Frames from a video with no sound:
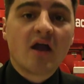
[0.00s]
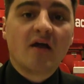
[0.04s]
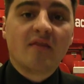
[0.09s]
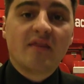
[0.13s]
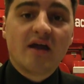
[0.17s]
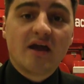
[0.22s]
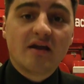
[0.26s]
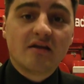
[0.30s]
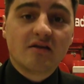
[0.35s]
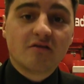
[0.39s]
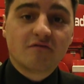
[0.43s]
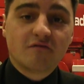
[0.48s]
And
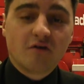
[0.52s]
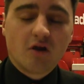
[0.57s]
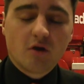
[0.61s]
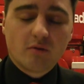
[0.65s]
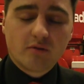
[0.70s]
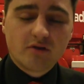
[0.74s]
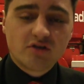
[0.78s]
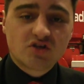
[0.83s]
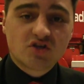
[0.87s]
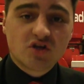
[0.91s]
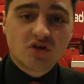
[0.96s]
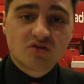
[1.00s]
then the
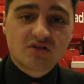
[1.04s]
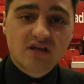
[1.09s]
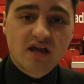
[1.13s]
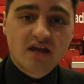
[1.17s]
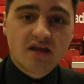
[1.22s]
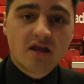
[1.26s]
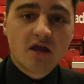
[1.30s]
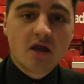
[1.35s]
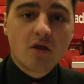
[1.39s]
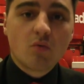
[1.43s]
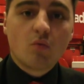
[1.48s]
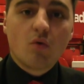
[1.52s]
following Tuesday,
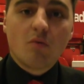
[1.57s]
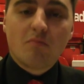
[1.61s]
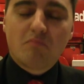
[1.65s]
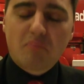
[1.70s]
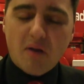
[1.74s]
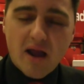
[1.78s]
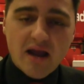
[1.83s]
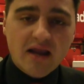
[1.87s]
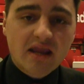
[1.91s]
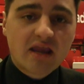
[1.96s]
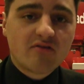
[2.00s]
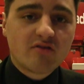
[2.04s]
we're
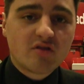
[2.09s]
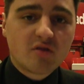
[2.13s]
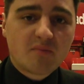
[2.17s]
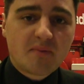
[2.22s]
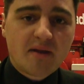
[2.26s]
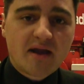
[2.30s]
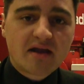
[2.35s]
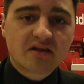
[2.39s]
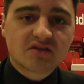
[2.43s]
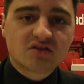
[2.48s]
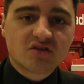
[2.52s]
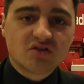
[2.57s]
back here at the
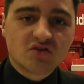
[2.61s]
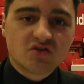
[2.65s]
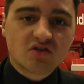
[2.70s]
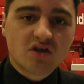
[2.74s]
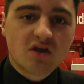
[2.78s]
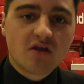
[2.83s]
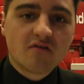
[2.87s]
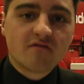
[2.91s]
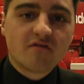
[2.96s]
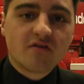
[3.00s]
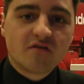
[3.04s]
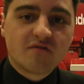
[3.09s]
Bankers
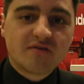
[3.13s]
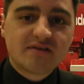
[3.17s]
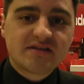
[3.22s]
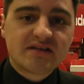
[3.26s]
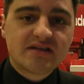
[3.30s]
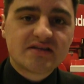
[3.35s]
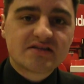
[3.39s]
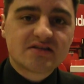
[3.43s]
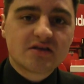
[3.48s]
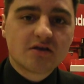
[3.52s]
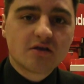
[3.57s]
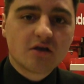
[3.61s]
for the
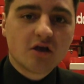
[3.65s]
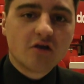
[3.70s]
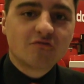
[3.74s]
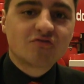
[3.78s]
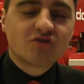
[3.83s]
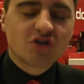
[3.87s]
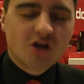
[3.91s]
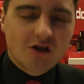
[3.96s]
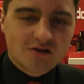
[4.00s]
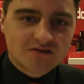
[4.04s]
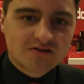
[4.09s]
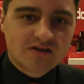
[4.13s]
visit of
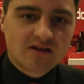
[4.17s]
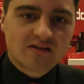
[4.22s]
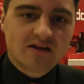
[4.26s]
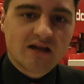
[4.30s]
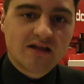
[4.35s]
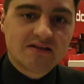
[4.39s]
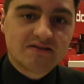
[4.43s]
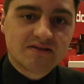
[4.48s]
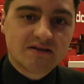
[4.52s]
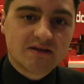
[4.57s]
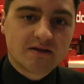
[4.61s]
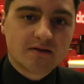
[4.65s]
Charlton
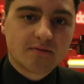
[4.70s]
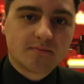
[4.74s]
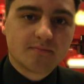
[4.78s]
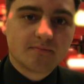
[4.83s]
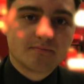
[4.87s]
Athletics.